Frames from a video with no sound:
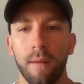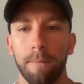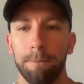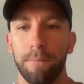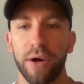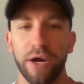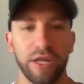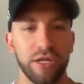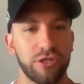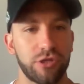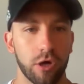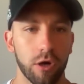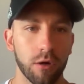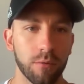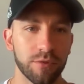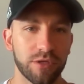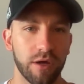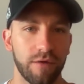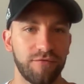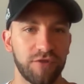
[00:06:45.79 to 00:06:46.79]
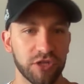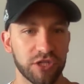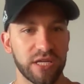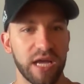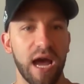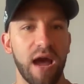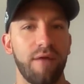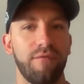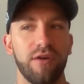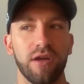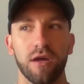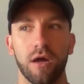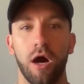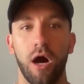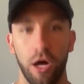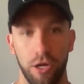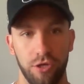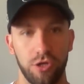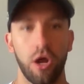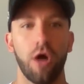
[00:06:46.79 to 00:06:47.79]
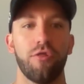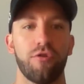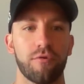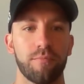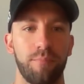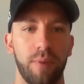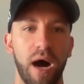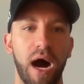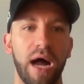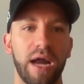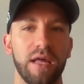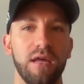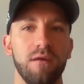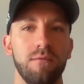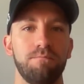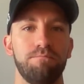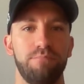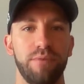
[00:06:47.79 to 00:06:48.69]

But in terms of just having another body,